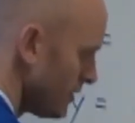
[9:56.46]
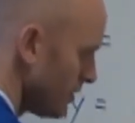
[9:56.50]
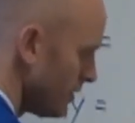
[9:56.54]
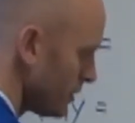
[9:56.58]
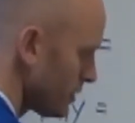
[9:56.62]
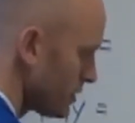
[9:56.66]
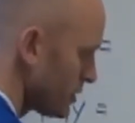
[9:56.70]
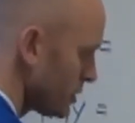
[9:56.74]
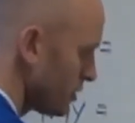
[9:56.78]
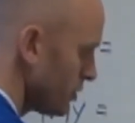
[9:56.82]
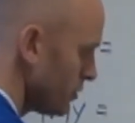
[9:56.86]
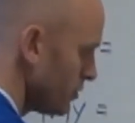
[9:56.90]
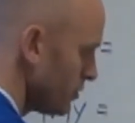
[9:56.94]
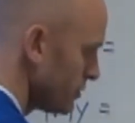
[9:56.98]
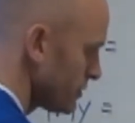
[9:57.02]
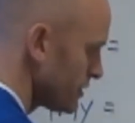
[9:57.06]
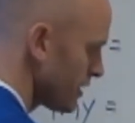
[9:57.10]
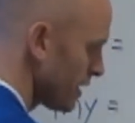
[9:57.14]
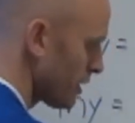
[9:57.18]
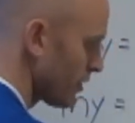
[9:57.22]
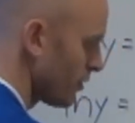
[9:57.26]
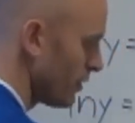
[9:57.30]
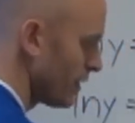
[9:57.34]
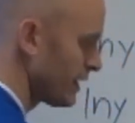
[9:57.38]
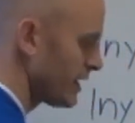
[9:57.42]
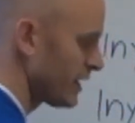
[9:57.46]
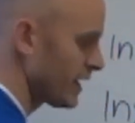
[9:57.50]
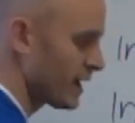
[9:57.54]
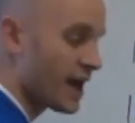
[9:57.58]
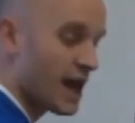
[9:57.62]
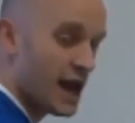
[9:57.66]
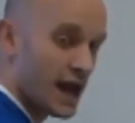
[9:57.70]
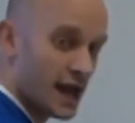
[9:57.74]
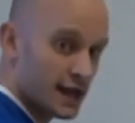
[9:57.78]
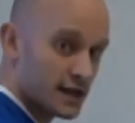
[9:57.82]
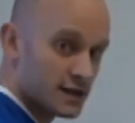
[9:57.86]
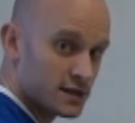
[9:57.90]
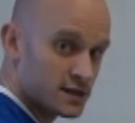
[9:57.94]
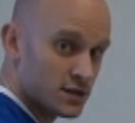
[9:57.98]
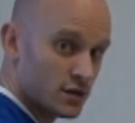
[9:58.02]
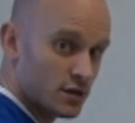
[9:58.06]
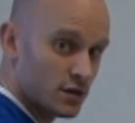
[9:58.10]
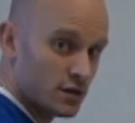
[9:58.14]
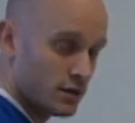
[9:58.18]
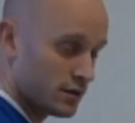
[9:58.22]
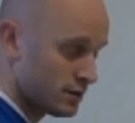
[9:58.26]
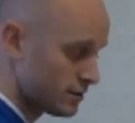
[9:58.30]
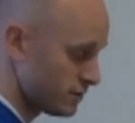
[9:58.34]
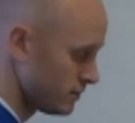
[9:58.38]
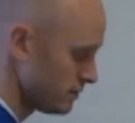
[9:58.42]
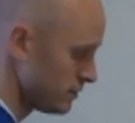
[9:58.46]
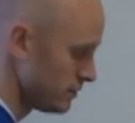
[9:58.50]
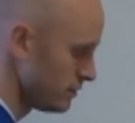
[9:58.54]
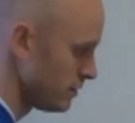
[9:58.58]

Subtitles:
The 2's are going to cancel,